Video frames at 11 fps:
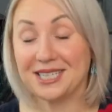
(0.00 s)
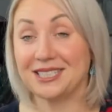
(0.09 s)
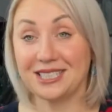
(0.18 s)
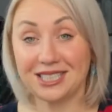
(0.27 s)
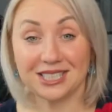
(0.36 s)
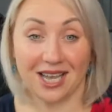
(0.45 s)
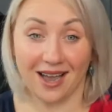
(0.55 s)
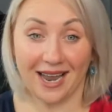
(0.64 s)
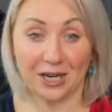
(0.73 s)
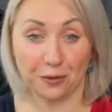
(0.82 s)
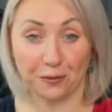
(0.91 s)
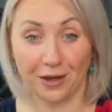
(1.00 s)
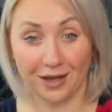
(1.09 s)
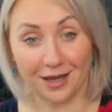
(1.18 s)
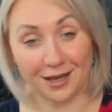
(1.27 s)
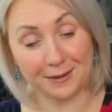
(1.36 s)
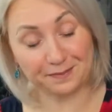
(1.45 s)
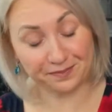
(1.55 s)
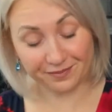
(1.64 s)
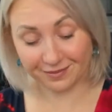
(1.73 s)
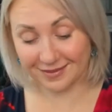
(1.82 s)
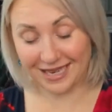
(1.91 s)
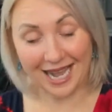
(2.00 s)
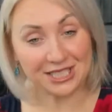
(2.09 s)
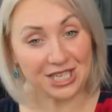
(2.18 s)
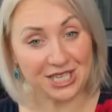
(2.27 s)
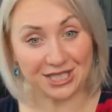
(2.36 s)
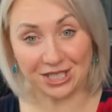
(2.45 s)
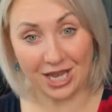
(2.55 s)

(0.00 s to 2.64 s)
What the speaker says: this is kind of a not easy